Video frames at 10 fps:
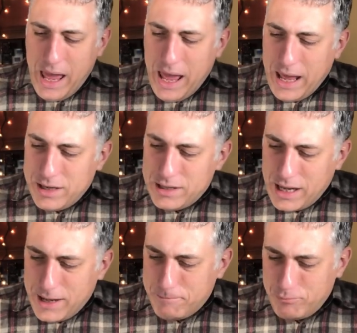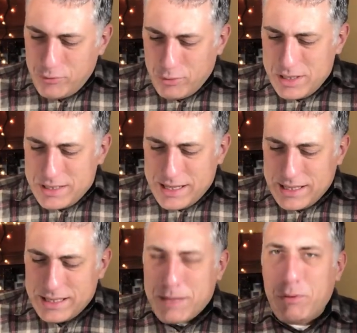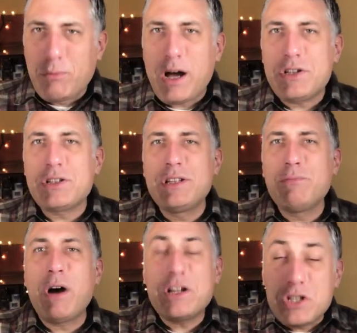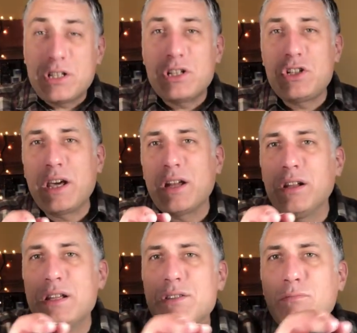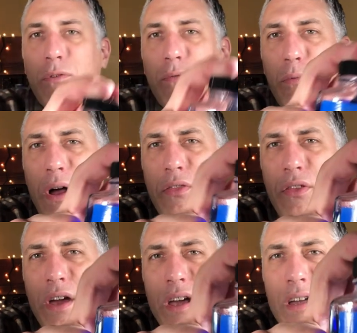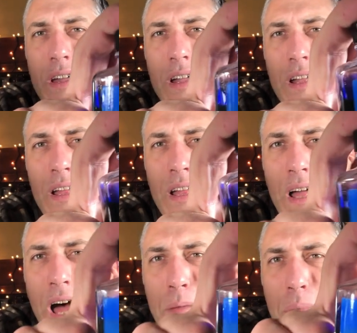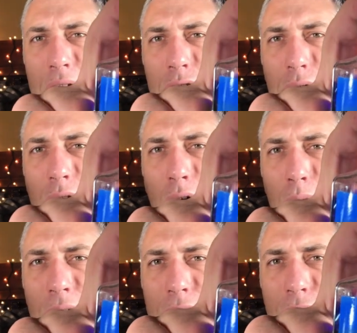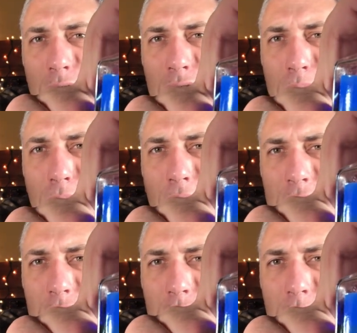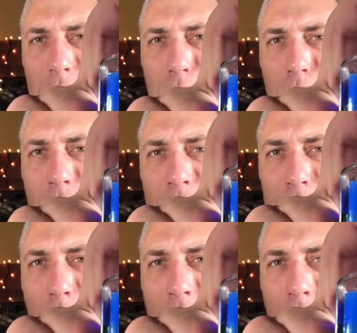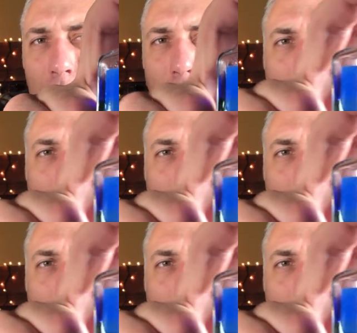And uh, the reason I think they've been watching the, watching the channel is, well, for one thing, I've been doing all my first impressions with this bottle of